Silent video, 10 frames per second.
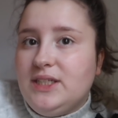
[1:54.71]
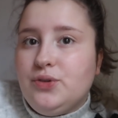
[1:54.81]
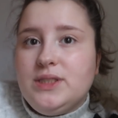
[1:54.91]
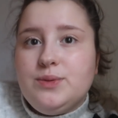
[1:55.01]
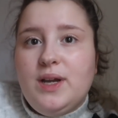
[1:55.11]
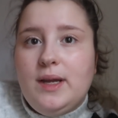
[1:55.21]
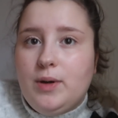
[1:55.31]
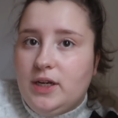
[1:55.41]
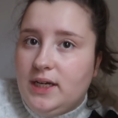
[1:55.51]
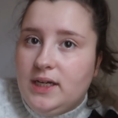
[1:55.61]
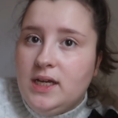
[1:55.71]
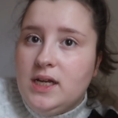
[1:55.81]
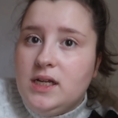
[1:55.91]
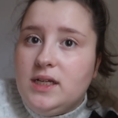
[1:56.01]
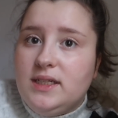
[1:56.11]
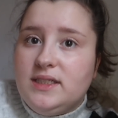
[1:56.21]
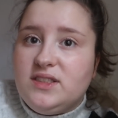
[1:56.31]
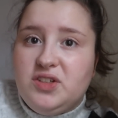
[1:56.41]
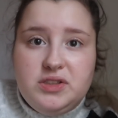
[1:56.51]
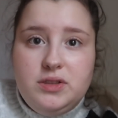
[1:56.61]
The reason why I'm on it
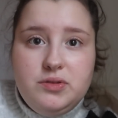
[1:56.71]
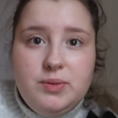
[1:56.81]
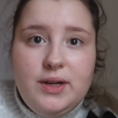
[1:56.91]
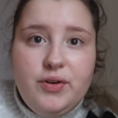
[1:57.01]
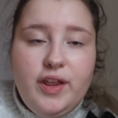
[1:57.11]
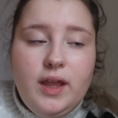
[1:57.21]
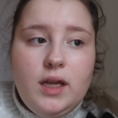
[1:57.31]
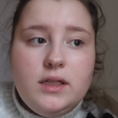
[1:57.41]
is not to lose weight or anything.